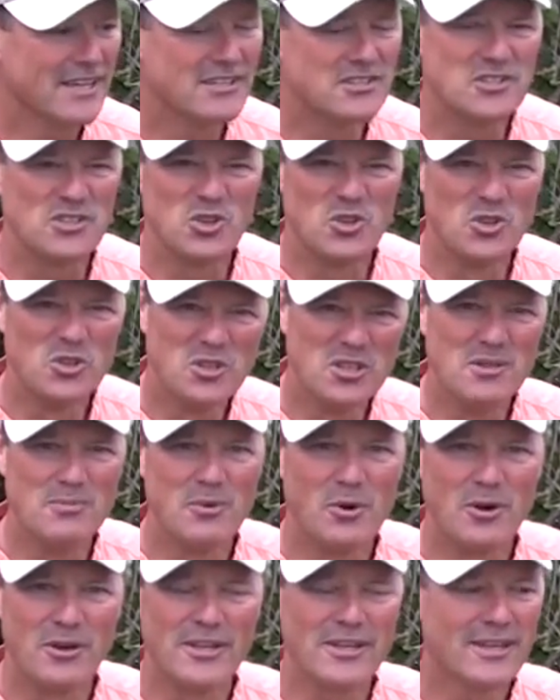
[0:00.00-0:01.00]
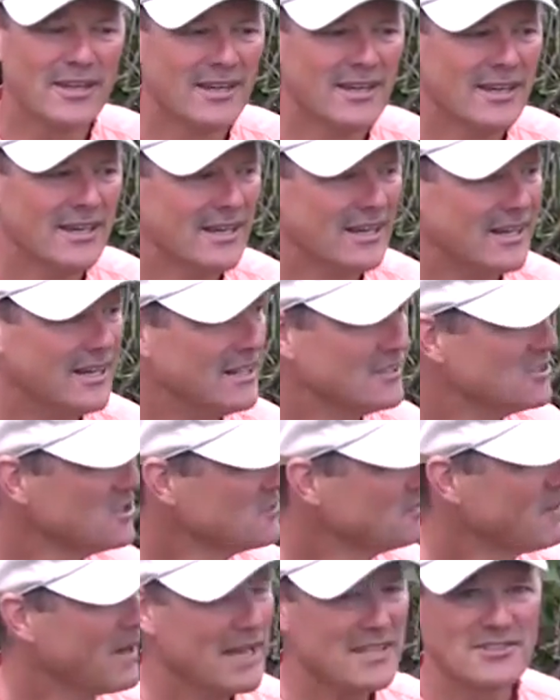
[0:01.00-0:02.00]
It's early morning,
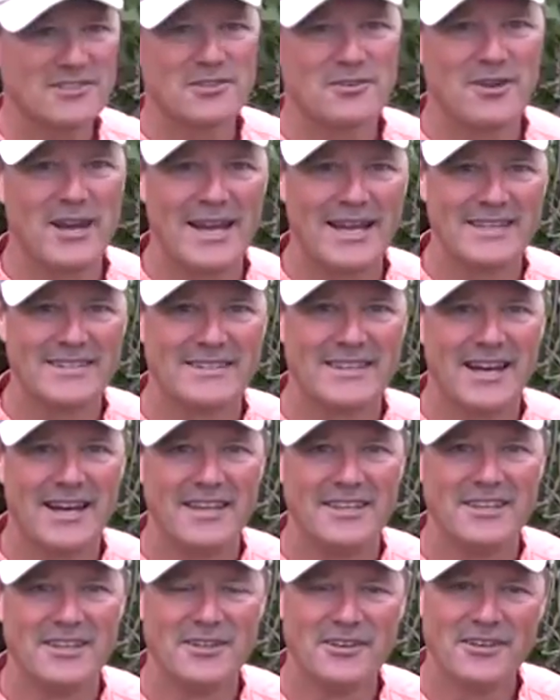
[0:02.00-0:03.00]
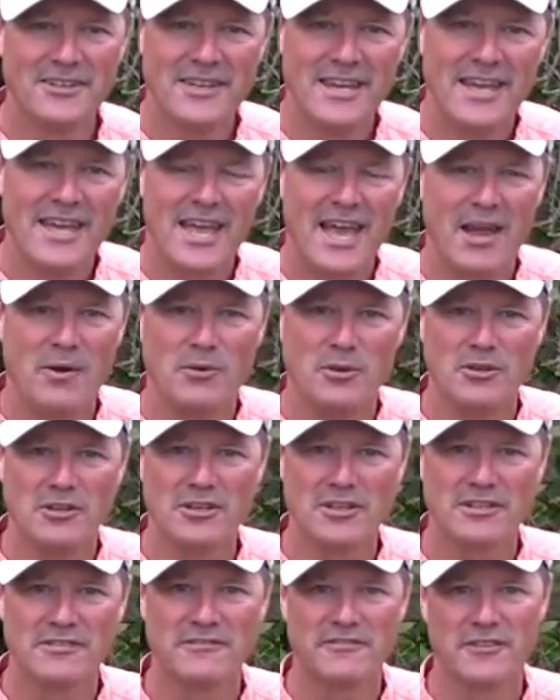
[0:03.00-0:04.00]
just past the crack of dawn here, and we're
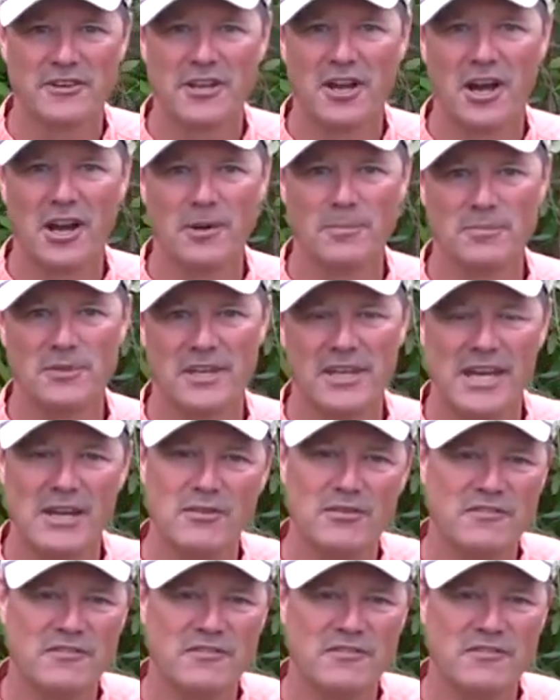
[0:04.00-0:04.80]
looking for carp today.